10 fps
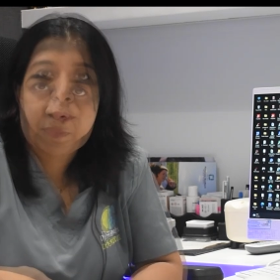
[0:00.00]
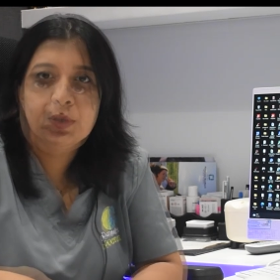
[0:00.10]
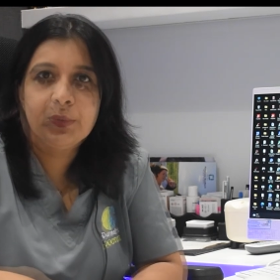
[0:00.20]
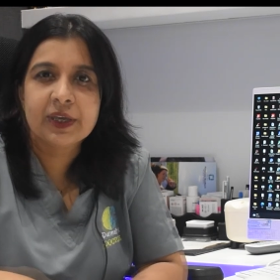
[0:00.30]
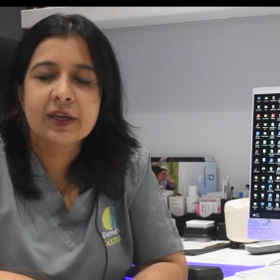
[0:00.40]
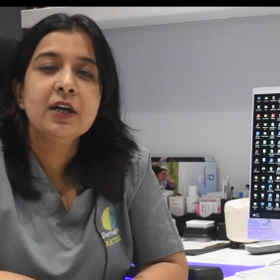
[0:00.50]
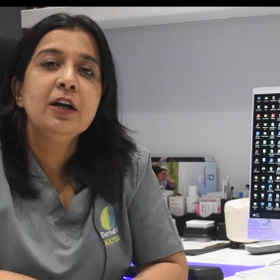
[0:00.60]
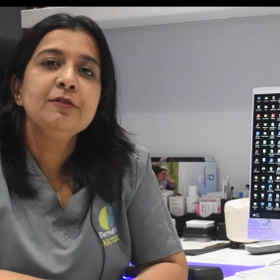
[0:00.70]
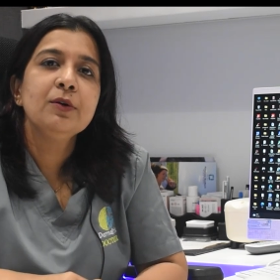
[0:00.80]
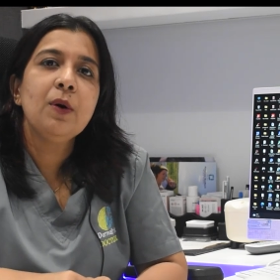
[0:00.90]
Okay.
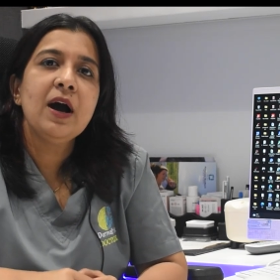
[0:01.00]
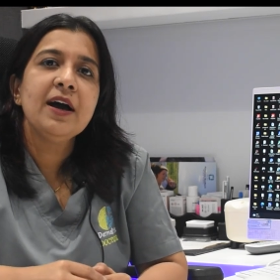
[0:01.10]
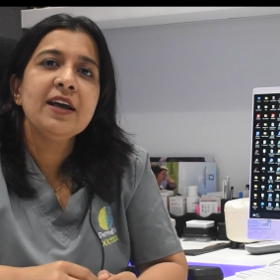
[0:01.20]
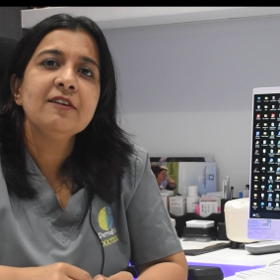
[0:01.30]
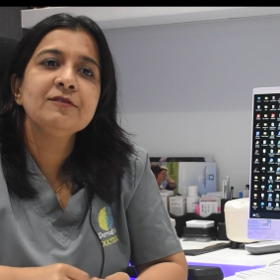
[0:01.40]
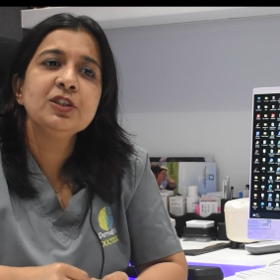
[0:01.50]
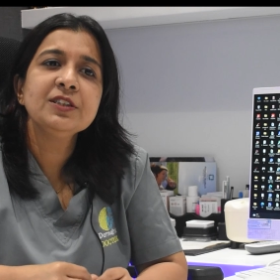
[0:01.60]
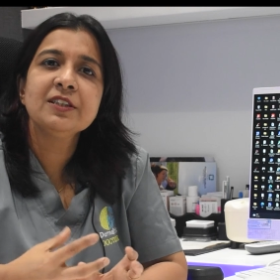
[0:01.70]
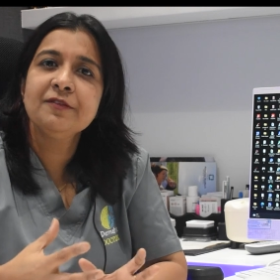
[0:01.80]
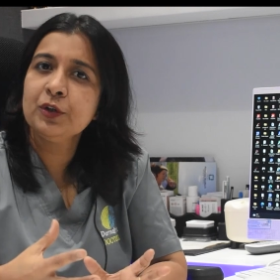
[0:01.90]
So I have
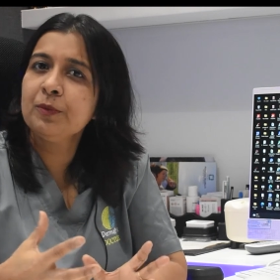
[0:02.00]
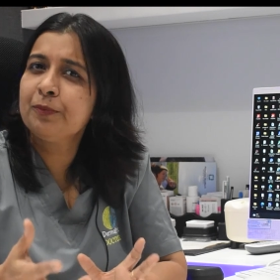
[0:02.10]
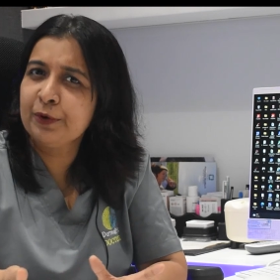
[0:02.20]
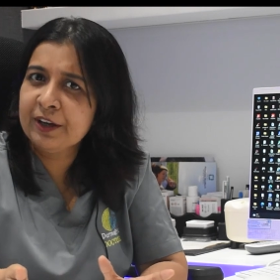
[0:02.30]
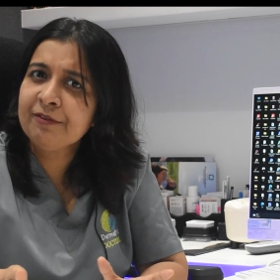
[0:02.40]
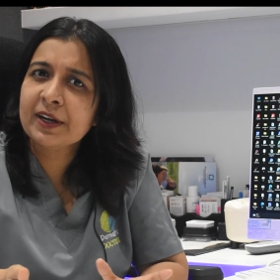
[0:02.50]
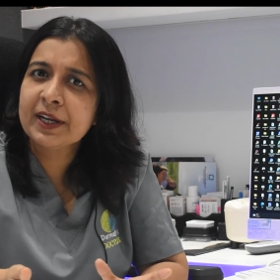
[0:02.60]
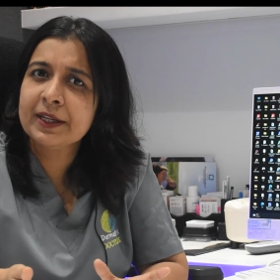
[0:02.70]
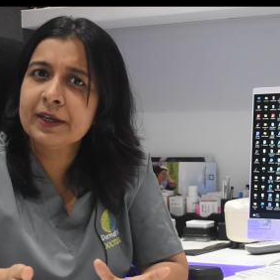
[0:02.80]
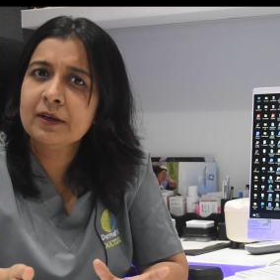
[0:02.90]
just given you a brief
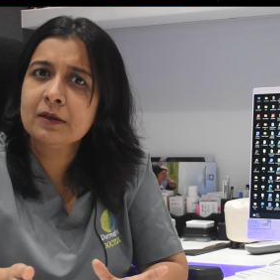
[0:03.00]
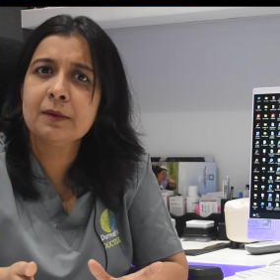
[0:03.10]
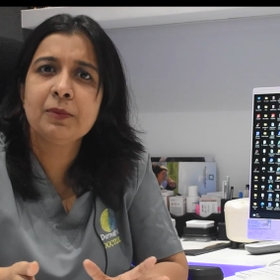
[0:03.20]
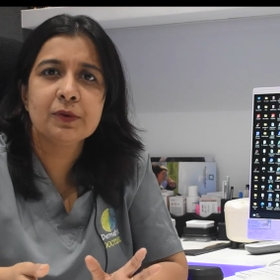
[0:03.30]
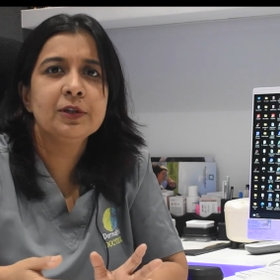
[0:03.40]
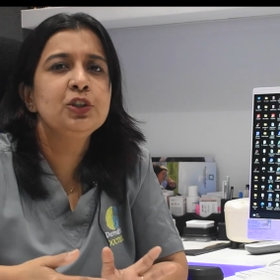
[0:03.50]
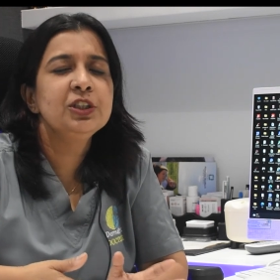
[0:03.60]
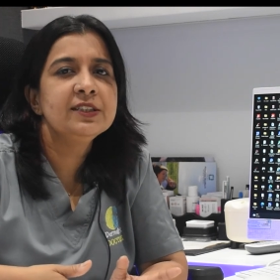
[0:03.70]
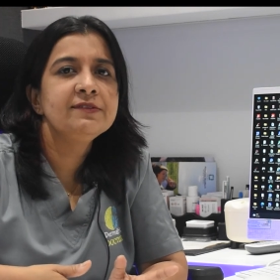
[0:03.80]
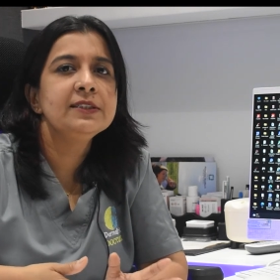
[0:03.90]
idea about the
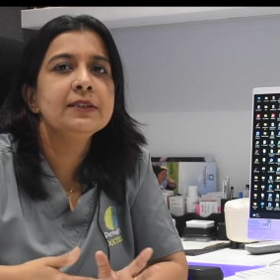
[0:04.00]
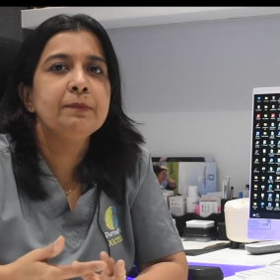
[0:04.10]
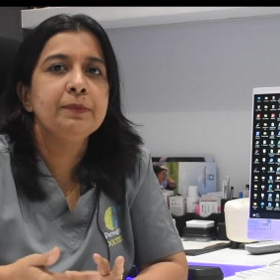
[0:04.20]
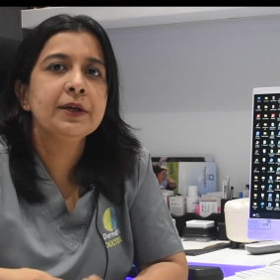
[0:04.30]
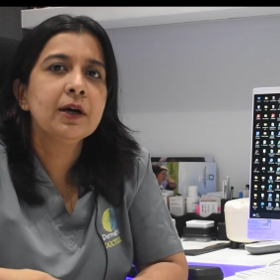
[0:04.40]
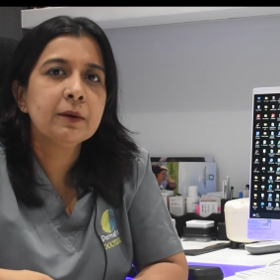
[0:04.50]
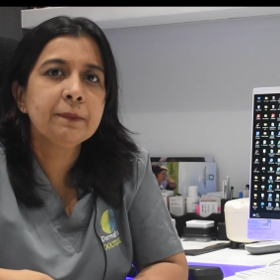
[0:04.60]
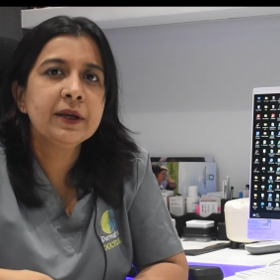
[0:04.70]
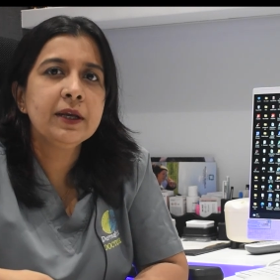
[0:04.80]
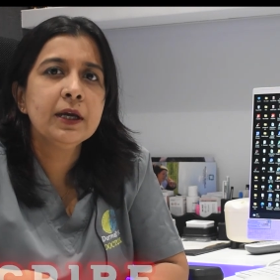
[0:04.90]
GFC and
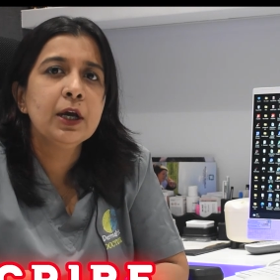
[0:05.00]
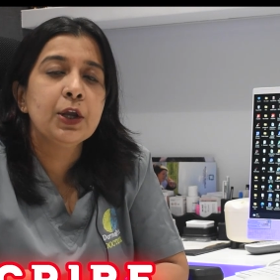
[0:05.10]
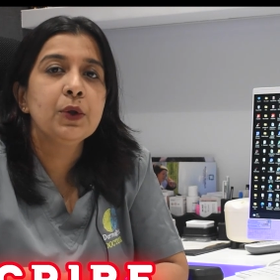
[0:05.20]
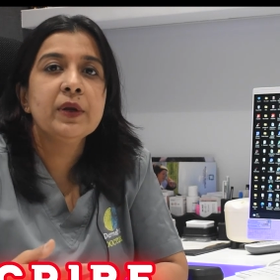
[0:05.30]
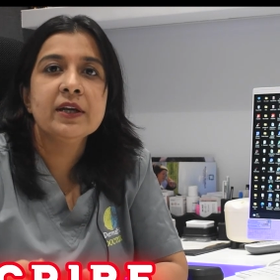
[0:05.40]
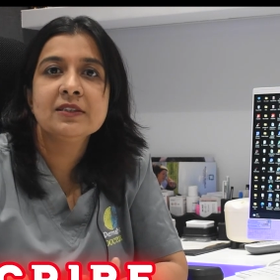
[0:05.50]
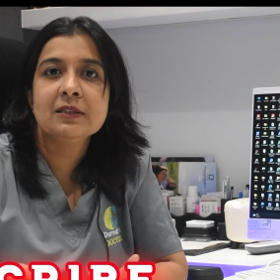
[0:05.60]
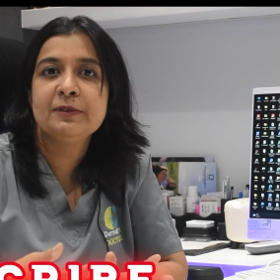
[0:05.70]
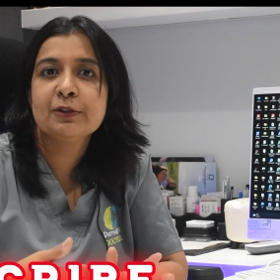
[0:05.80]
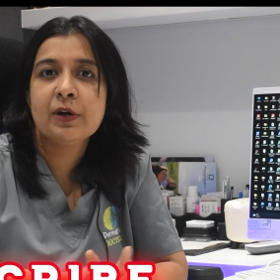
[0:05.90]
PRP. You can
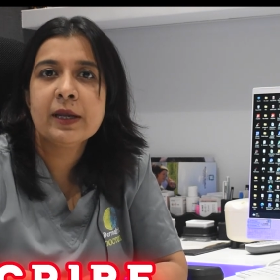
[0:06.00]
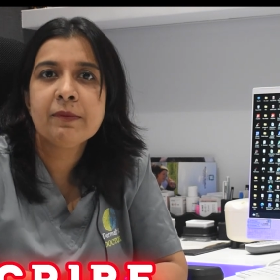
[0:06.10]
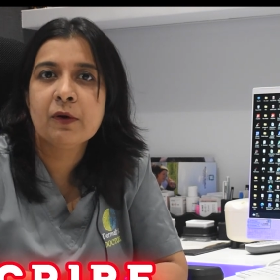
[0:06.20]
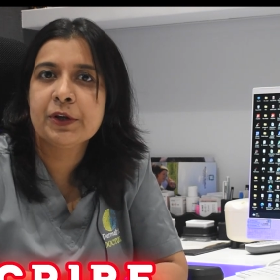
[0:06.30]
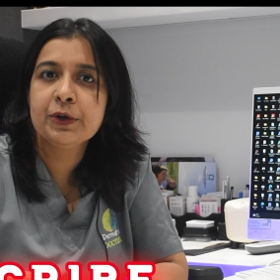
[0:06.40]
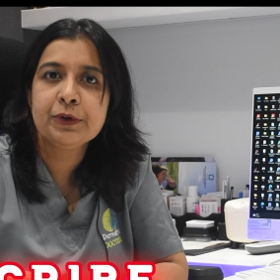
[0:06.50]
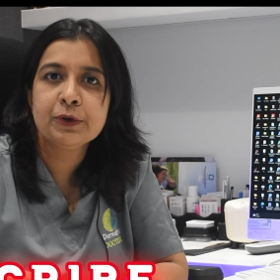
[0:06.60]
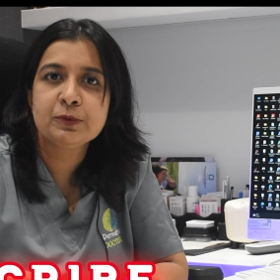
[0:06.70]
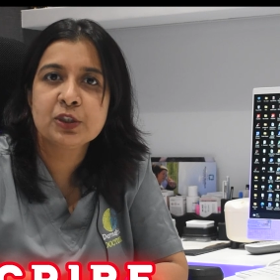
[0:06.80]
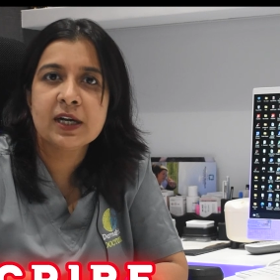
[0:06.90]
subscribe our
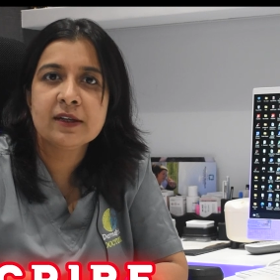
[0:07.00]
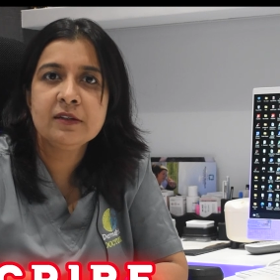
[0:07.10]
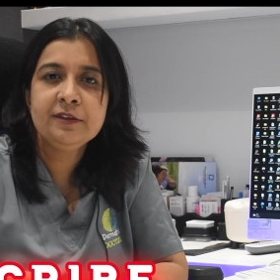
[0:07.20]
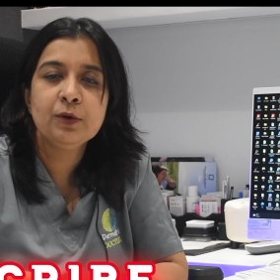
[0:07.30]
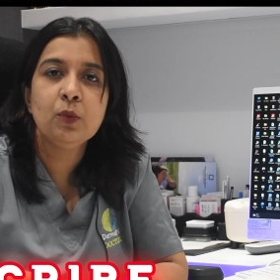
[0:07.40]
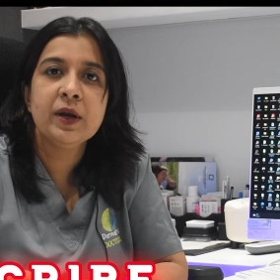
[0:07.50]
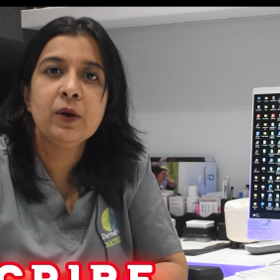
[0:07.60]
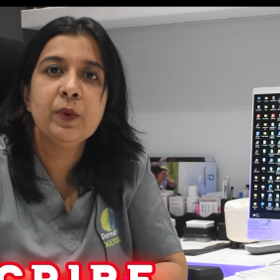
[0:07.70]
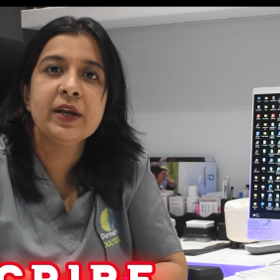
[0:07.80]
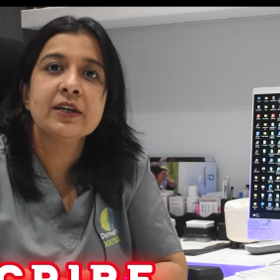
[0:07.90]
YouTube channel, so
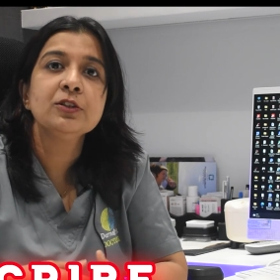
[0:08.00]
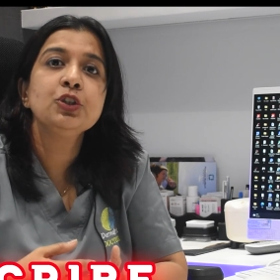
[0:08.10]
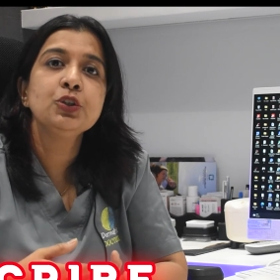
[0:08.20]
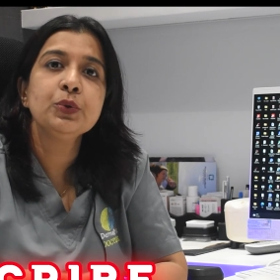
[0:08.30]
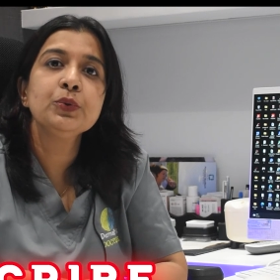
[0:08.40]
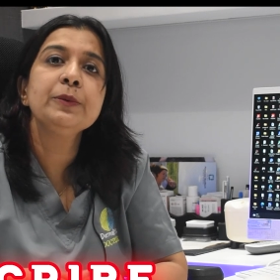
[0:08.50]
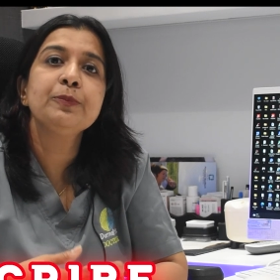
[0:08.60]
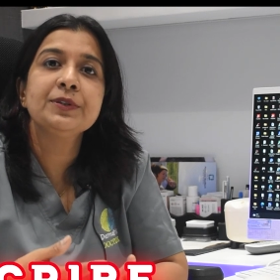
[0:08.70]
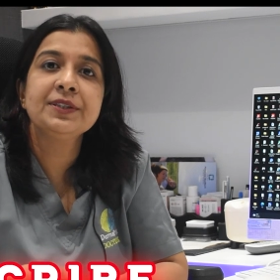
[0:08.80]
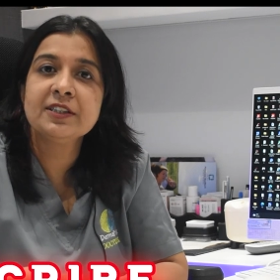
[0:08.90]
where we can show you the
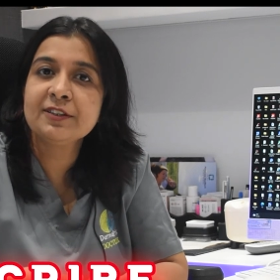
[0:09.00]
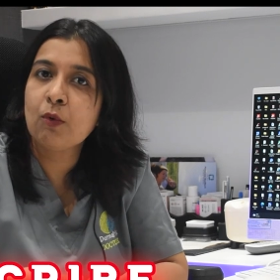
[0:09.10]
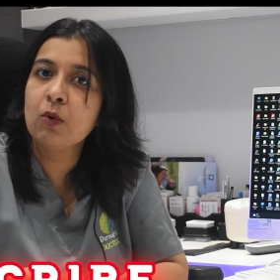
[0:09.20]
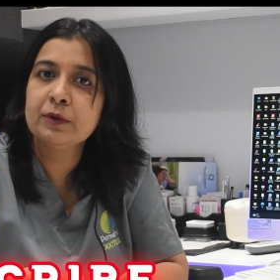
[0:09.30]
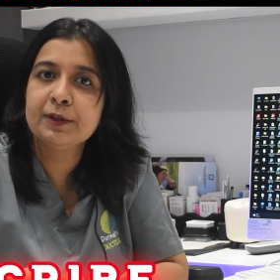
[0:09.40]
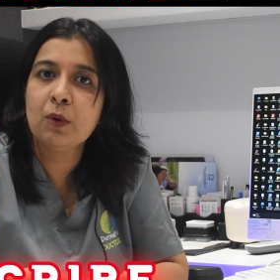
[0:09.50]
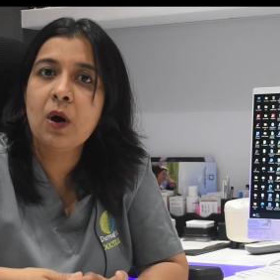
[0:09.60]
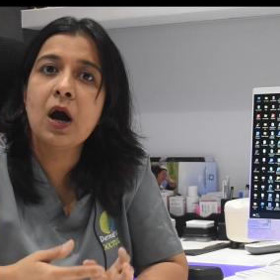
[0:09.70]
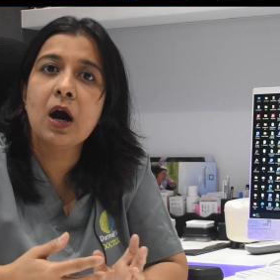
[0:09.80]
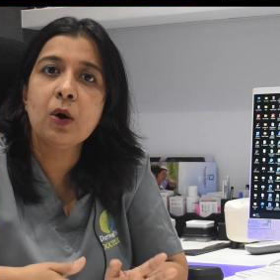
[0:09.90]
process also,
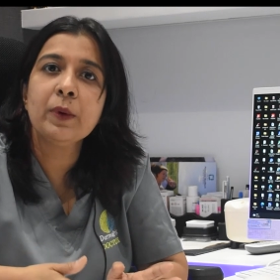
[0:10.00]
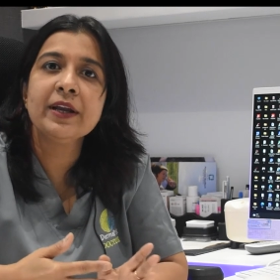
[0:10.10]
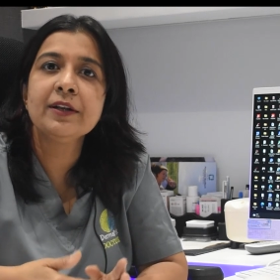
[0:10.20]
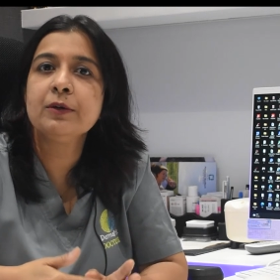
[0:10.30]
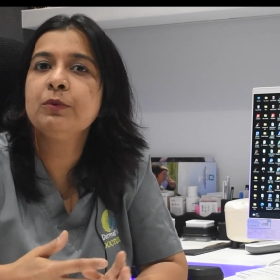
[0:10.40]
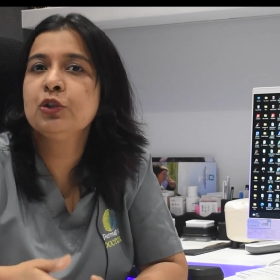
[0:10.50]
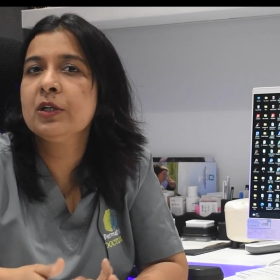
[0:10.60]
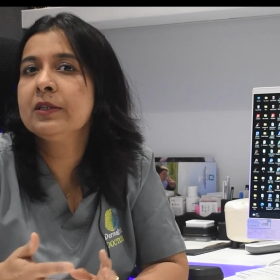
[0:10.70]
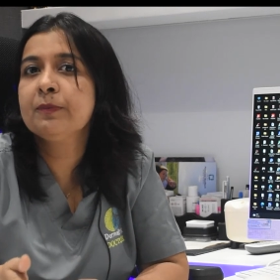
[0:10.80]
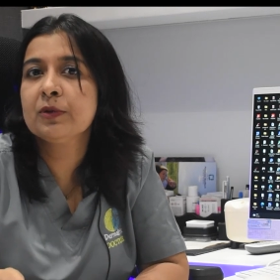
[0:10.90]
how
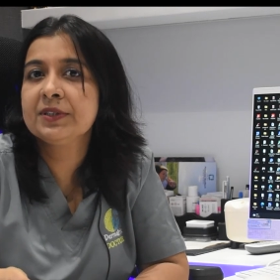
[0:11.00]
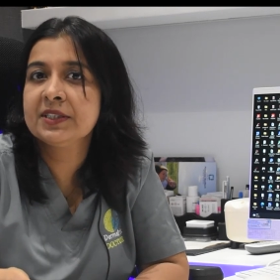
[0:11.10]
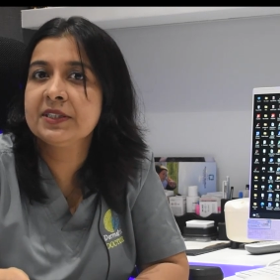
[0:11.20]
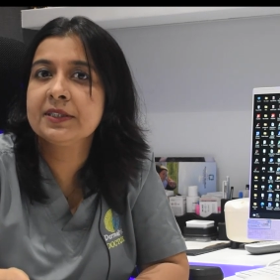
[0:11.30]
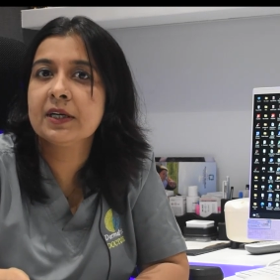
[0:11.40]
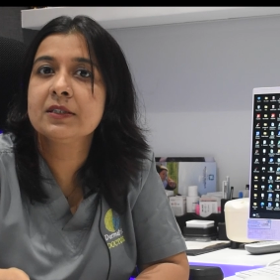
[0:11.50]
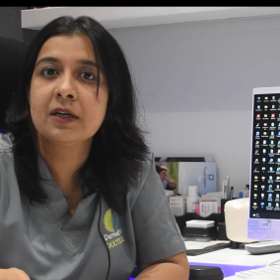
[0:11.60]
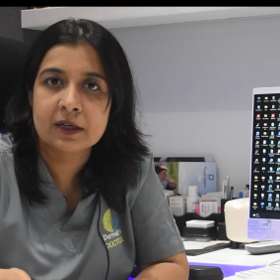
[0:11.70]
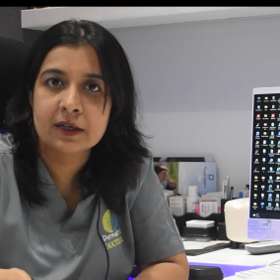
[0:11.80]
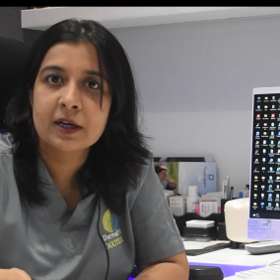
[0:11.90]
individually the processes are
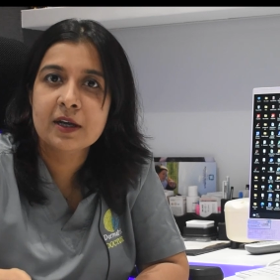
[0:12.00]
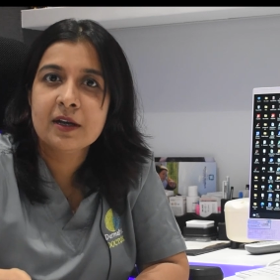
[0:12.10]
done.